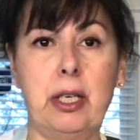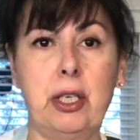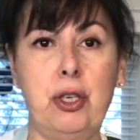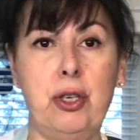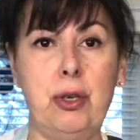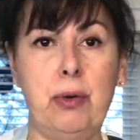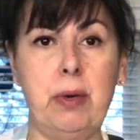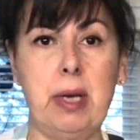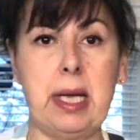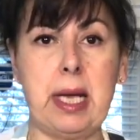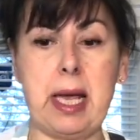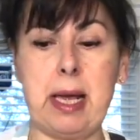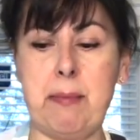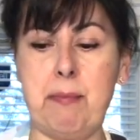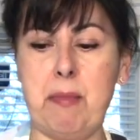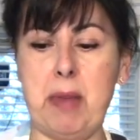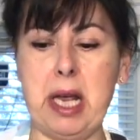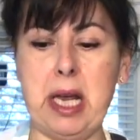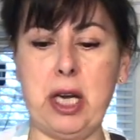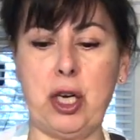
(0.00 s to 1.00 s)
doing a
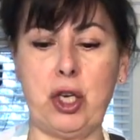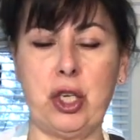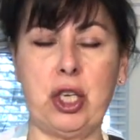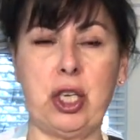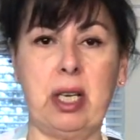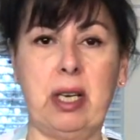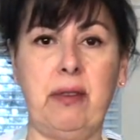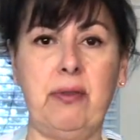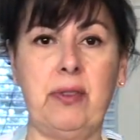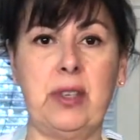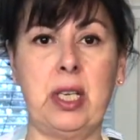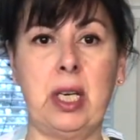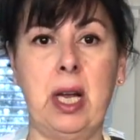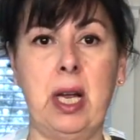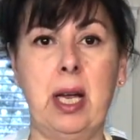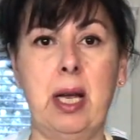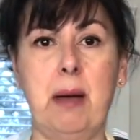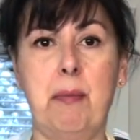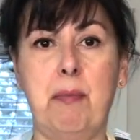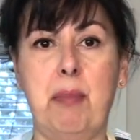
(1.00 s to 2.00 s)
makeshift
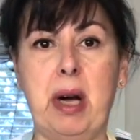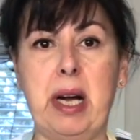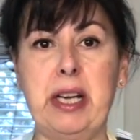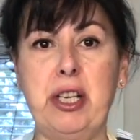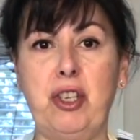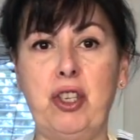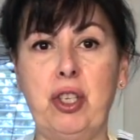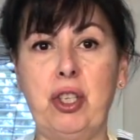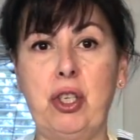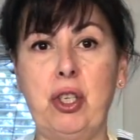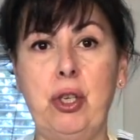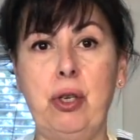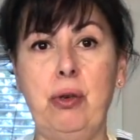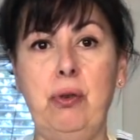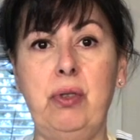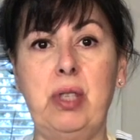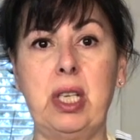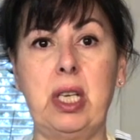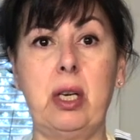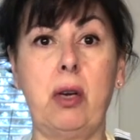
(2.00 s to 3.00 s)
by just
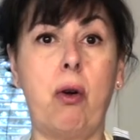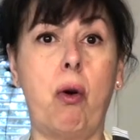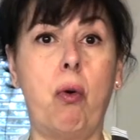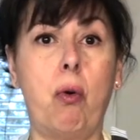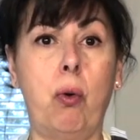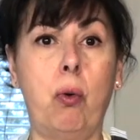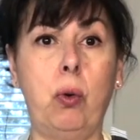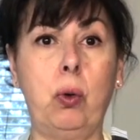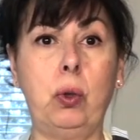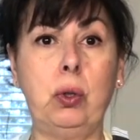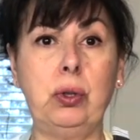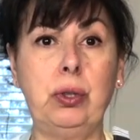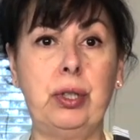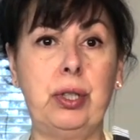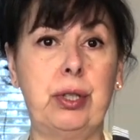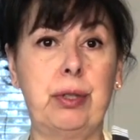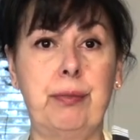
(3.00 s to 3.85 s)
using old